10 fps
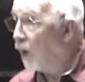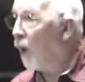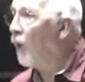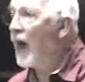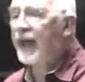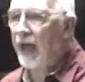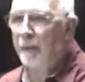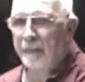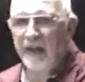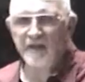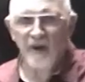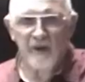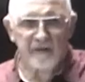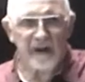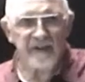"Oh, that can't be. You're all
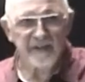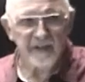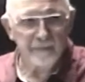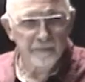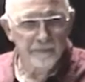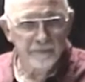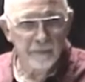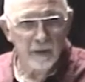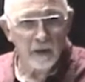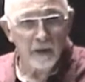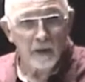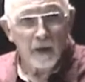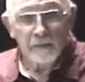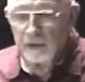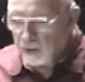crazy."
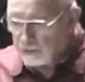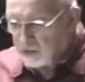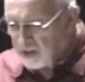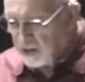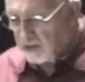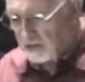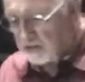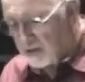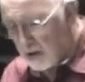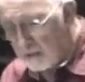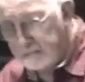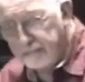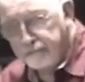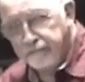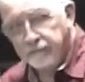Notice what Jesus did.
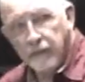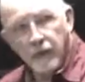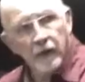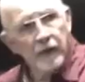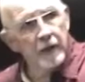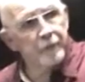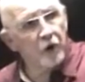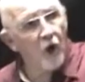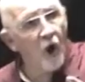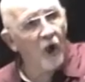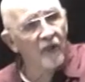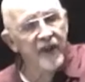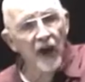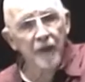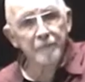He put all the
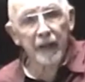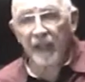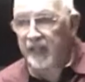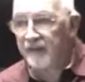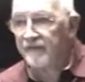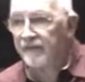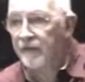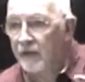unbelief